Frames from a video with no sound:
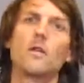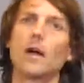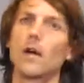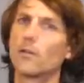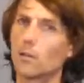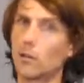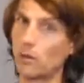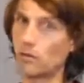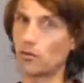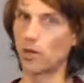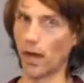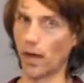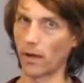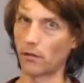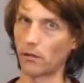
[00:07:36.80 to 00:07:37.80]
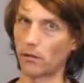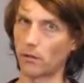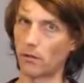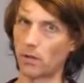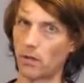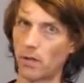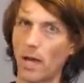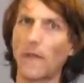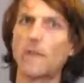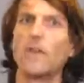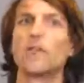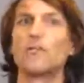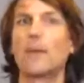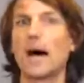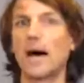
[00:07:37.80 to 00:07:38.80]
there's good science and
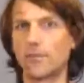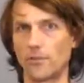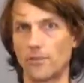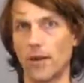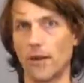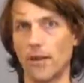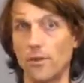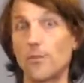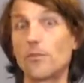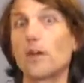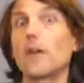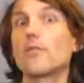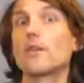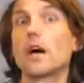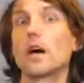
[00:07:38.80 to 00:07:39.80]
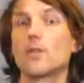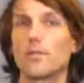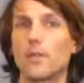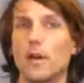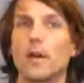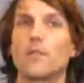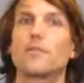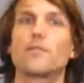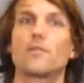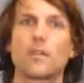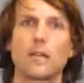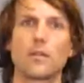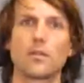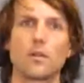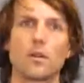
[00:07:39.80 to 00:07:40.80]
there's bad science. That's our third
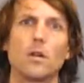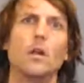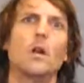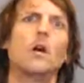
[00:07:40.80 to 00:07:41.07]
distinction.